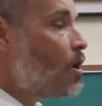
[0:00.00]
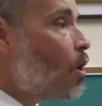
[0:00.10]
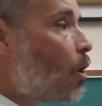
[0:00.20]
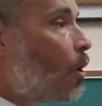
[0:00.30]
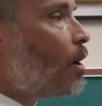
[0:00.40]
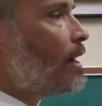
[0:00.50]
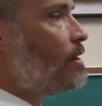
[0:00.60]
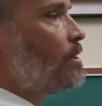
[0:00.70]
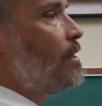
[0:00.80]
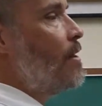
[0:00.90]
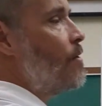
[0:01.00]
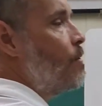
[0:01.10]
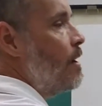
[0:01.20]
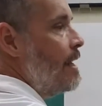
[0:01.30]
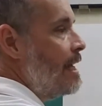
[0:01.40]
Or here's another
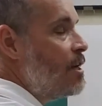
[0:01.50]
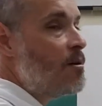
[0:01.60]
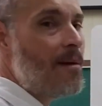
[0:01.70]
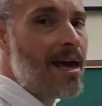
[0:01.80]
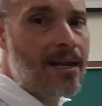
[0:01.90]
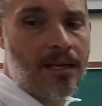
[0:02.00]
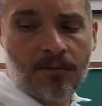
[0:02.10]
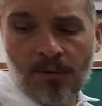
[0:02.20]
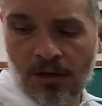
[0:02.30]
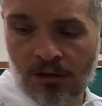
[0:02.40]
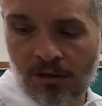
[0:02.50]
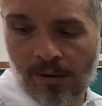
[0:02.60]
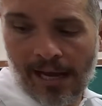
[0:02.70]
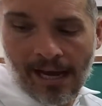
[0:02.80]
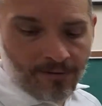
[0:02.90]
idiomatic expression that we
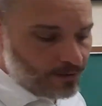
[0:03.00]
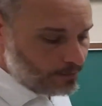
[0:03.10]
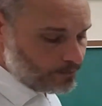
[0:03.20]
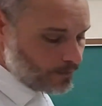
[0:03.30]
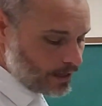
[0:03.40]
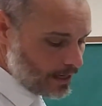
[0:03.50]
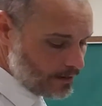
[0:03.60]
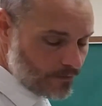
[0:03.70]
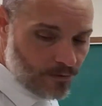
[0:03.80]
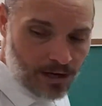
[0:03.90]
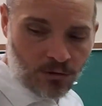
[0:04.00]
have in French.